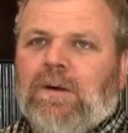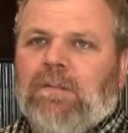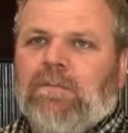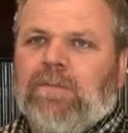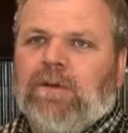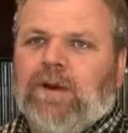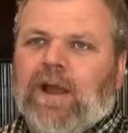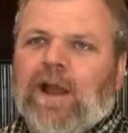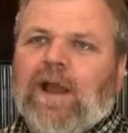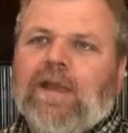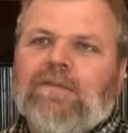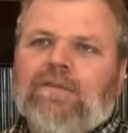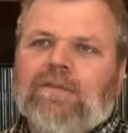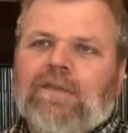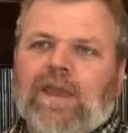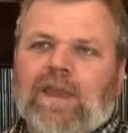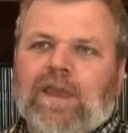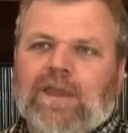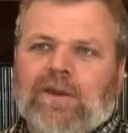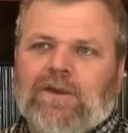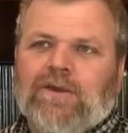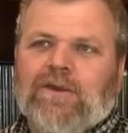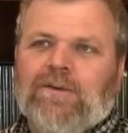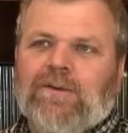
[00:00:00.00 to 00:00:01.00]
But I
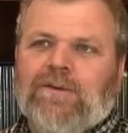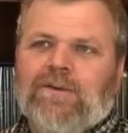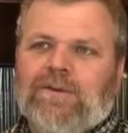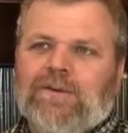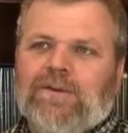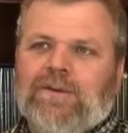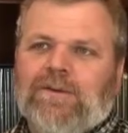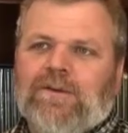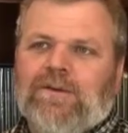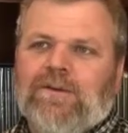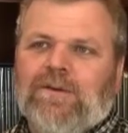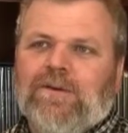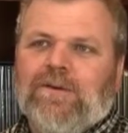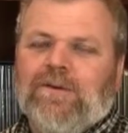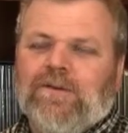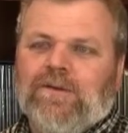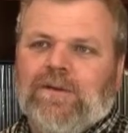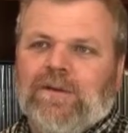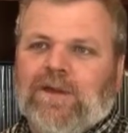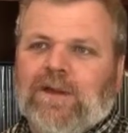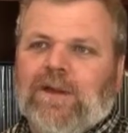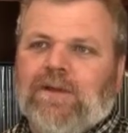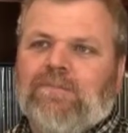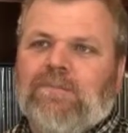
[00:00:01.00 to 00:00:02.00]
think
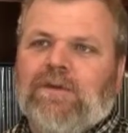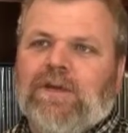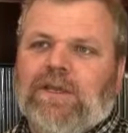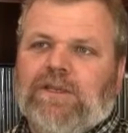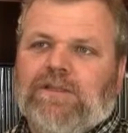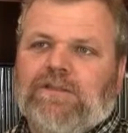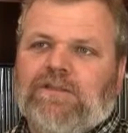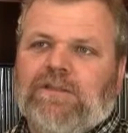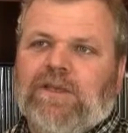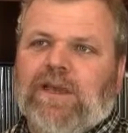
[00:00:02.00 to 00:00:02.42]
the companies